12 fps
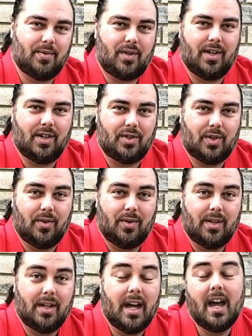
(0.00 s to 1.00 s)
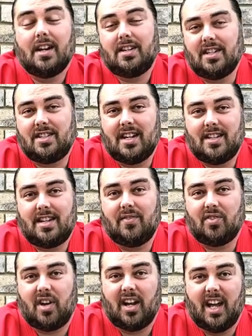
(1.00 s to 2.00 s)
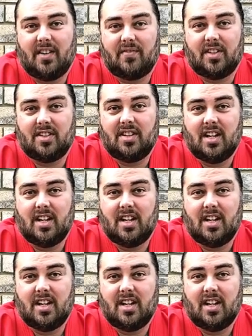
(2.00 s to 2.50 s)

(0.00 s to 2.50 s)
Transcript: to tell you the truth. Just to save you a lot of effort.